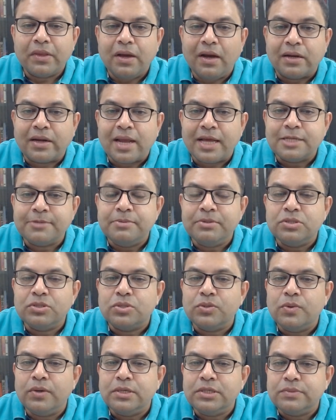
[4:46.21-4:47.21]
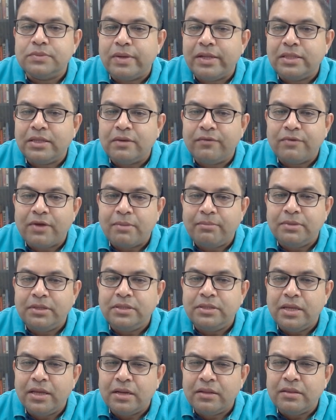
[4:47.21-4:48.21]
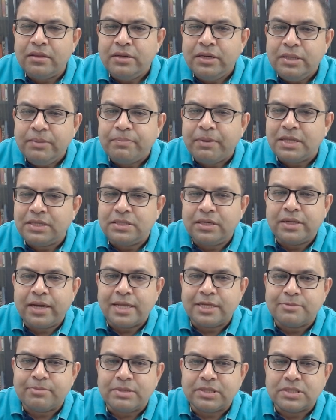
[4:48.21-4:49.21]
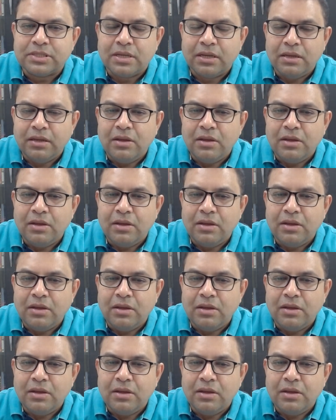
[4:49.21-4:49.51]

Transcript: attachments towards wealth and family. They are the deepest attachments.